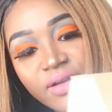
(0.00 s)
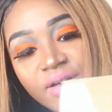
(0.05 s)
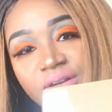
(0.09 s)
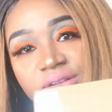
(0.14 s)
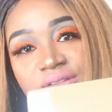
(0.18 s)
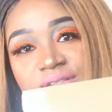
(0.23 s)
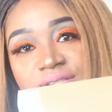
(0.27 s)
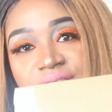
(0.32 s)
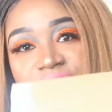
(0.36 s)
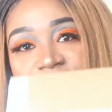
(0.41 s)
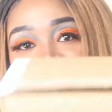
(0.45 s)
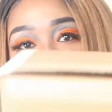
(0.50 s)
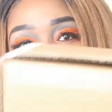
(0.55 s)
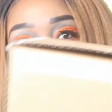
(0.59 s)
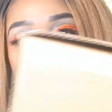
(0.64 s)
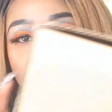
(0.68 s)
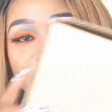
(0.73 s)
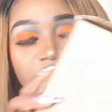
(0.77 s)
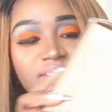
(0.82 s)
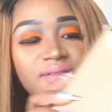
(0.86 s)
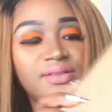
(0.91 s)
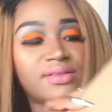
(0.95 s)
all see it
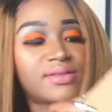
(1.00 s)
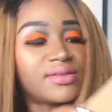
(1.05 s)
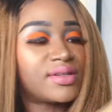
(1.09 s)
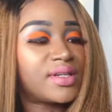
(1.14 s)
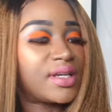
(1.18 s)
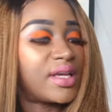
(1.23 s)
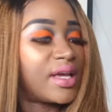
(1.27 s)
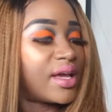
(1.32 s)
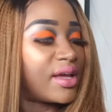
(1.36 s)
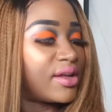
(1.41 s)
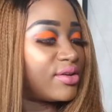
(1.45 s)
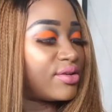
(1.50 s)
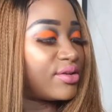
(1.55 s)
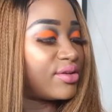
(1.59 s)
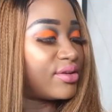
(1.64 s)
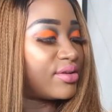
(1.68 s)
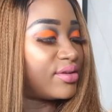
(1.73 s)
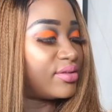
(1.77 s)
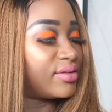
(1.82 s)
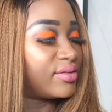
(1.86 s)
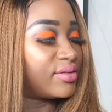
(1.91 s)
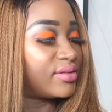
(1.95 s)

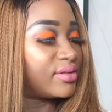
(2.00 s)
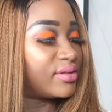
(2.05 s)
together.